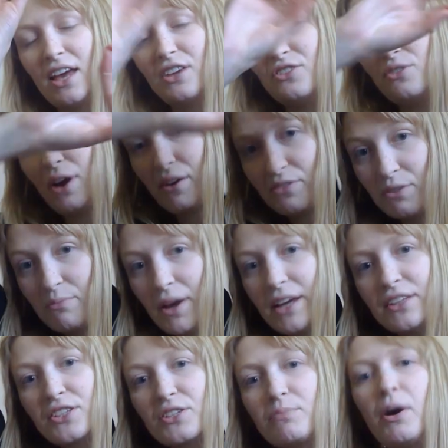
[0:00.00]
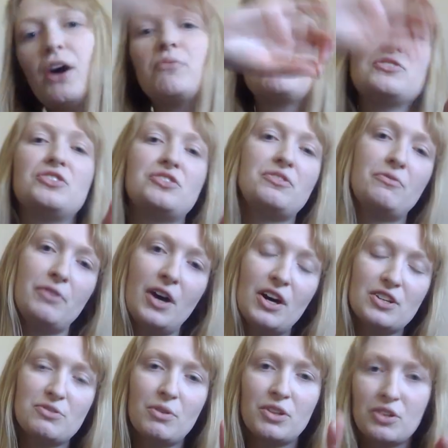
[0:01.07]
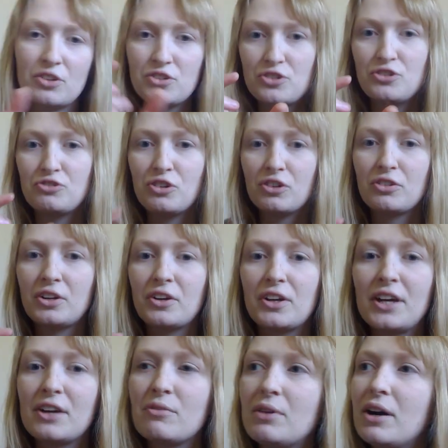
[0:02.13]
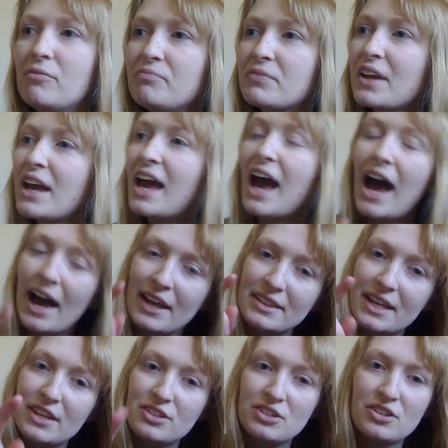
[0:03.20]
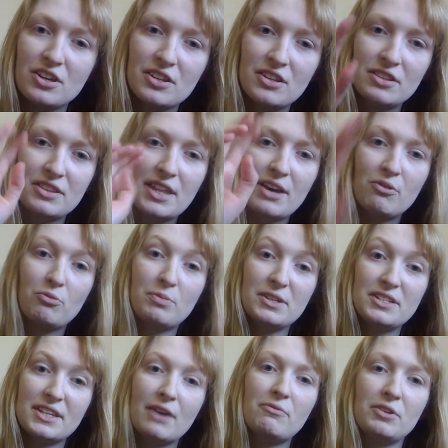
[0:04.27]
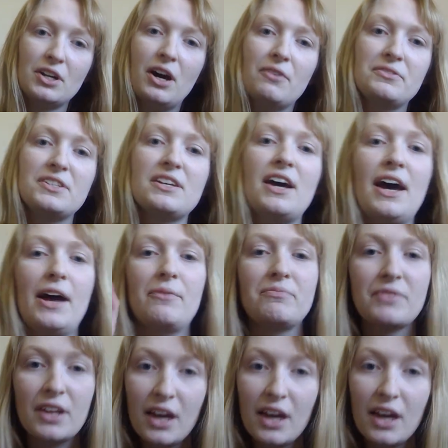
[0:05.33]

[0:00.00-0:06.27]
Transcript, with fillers: You have the main spine, which is the first one, the strong looking one, and then there will be seven after that.